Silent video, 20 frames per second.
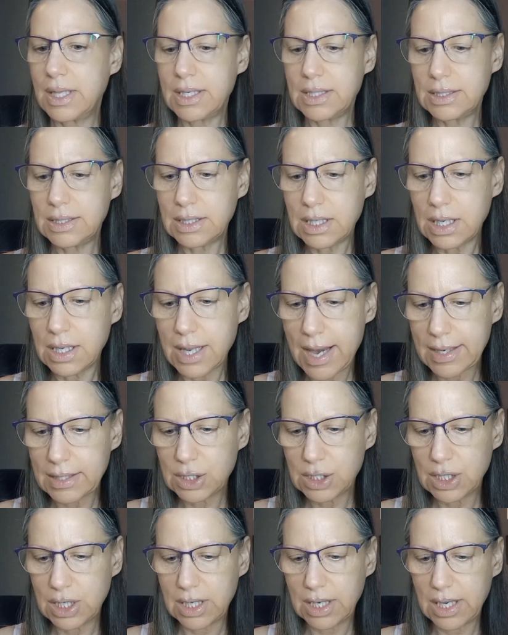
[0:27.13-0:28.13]
This
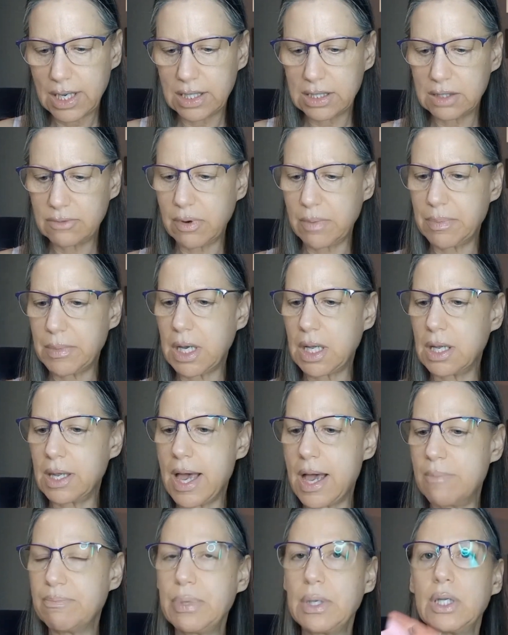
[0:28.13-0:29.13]
collection is from the
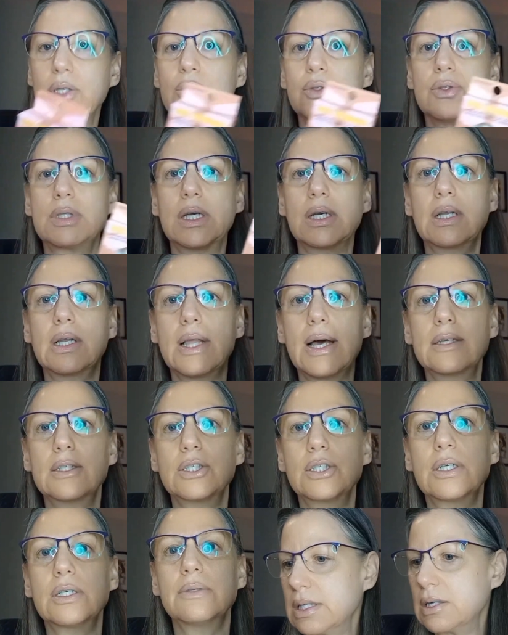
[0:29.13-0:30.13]
Glam Palooza
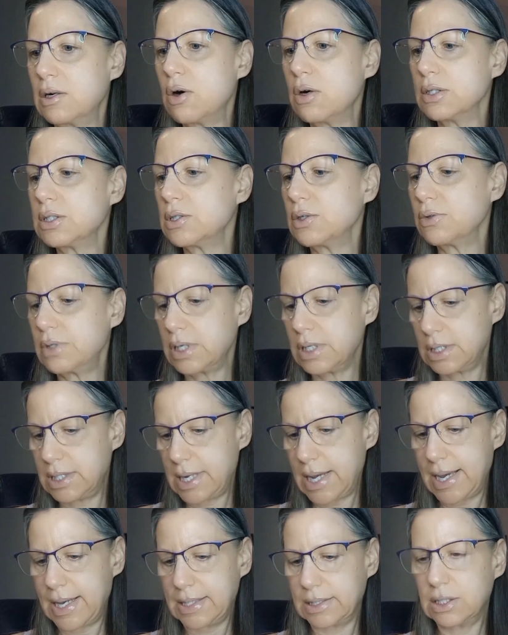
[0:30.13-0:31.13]
collection. It also
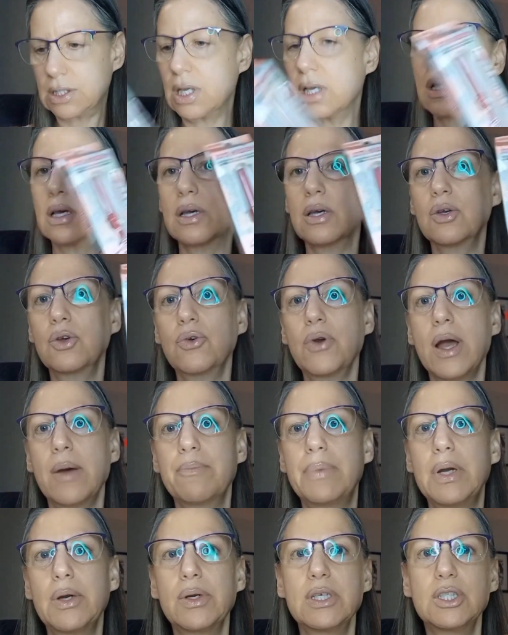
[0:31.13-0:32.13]
contains
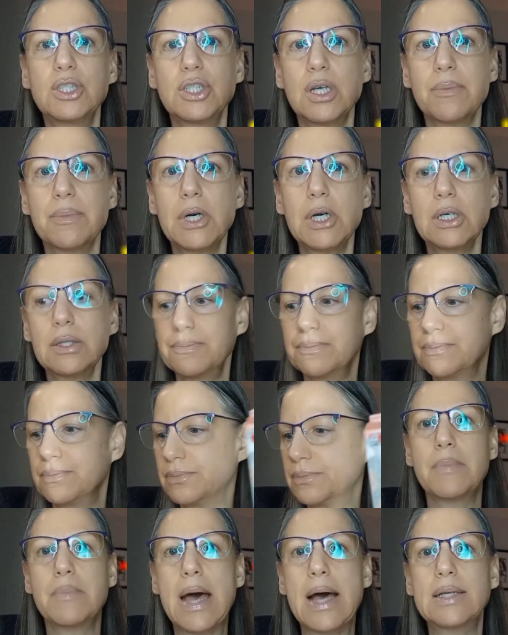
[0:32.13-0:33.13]
Cranberry Shimmer,
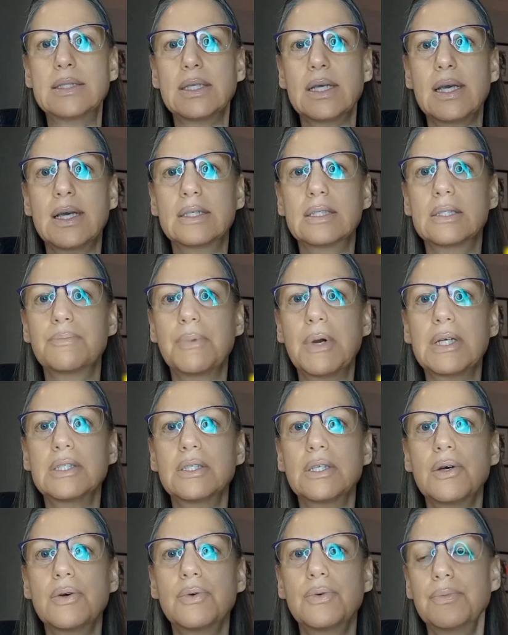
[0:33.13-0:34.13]
Matte
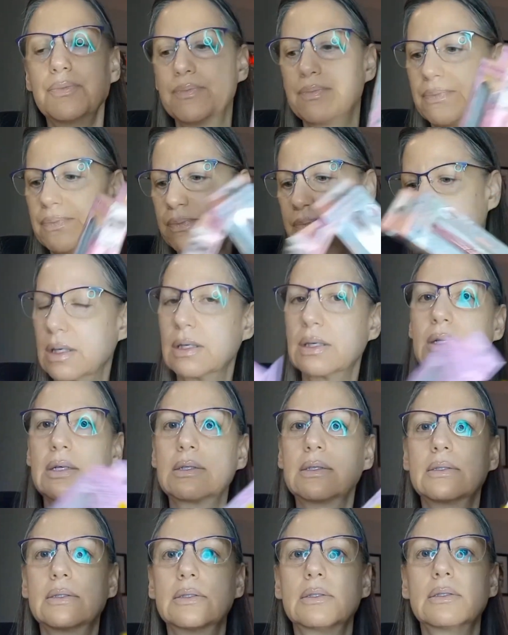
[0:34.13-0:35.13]
Espresso,
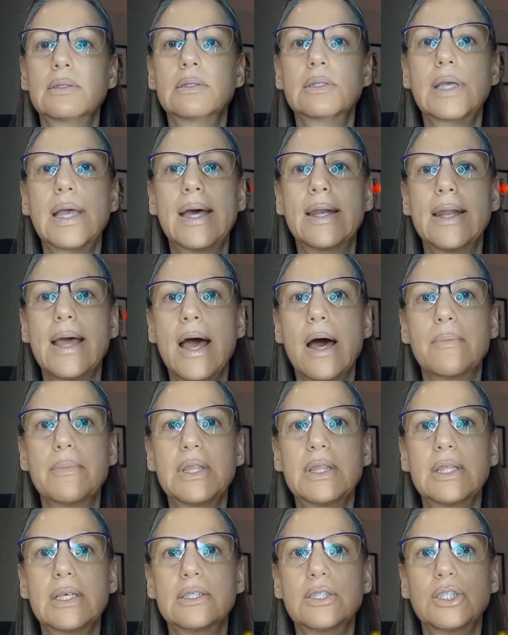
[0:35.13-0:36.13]
and
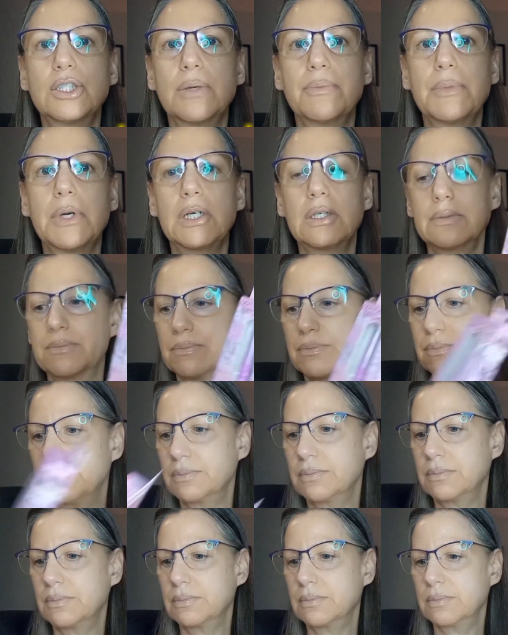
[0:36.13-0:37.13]
Amethyst Shimmer.
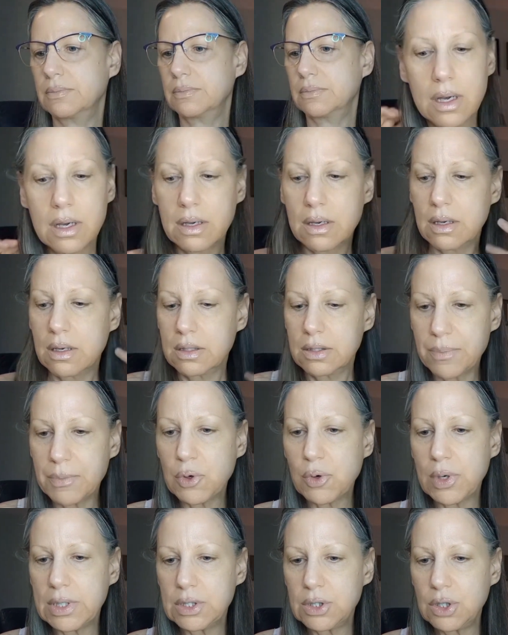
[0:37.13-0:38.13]

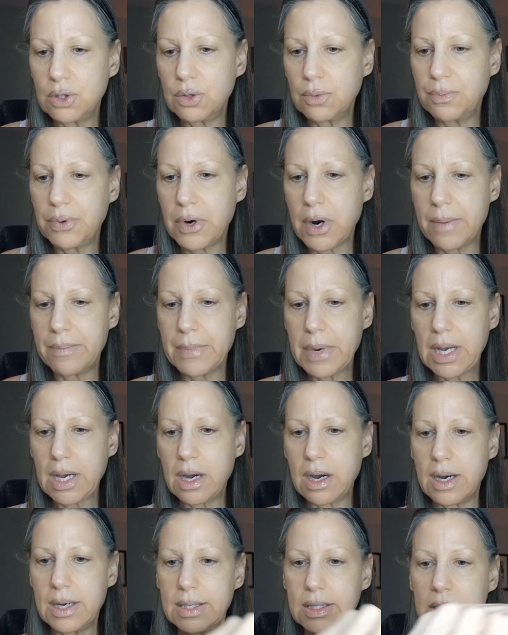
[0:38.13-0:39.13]
I'm going to prime
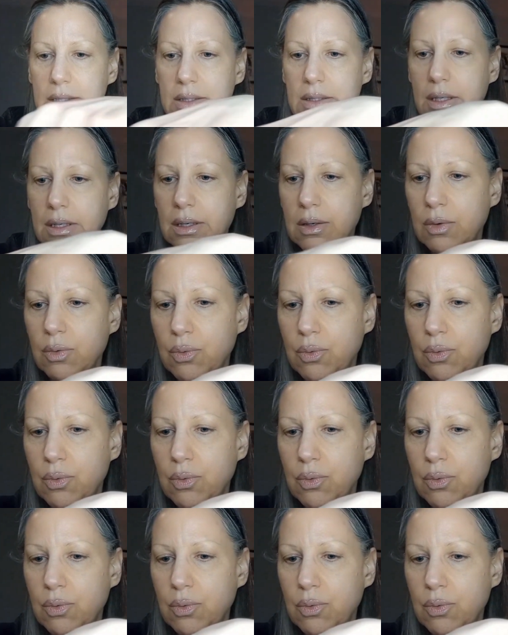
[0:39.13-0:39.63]
my eyes